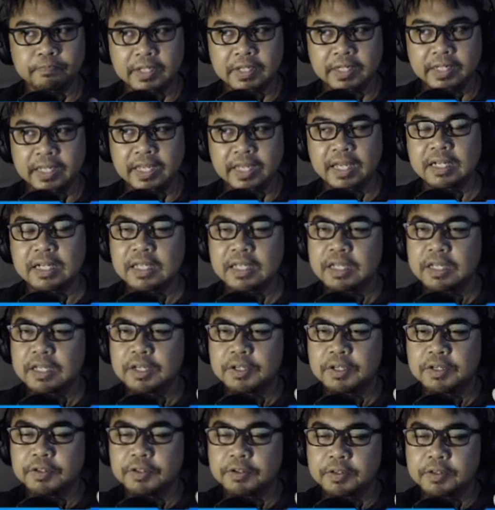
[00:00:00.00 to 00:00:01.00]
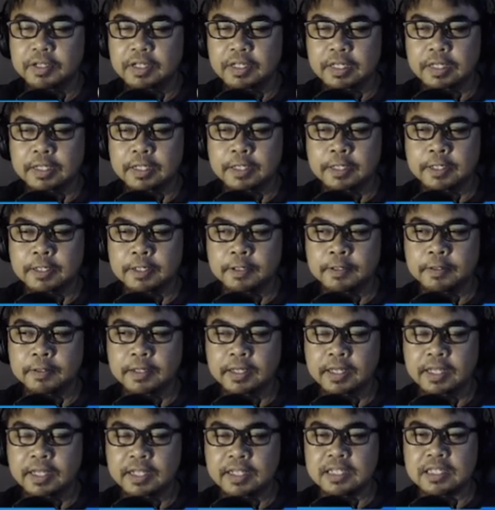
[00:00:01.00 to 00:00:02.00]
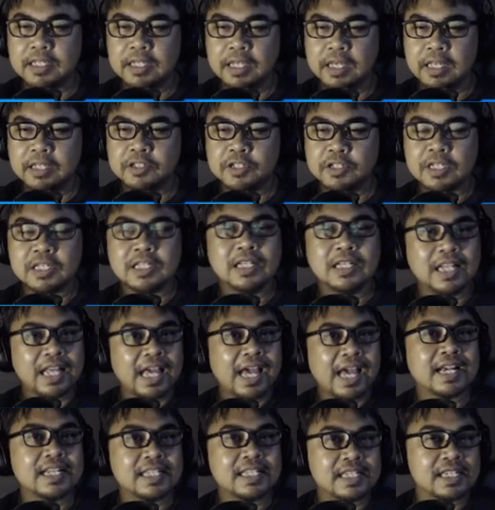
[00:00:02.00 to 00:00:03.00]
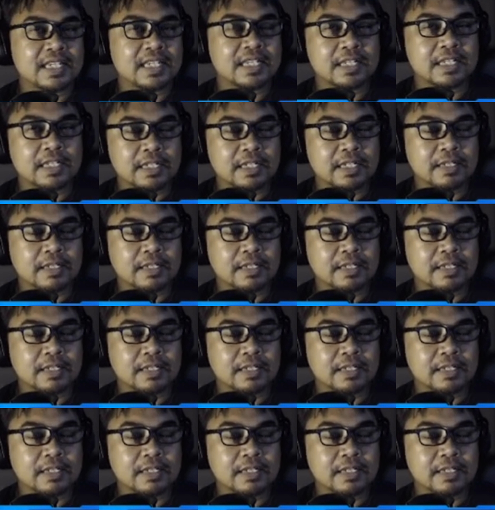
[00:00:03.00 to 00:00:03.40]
again, uh, it's it just lacks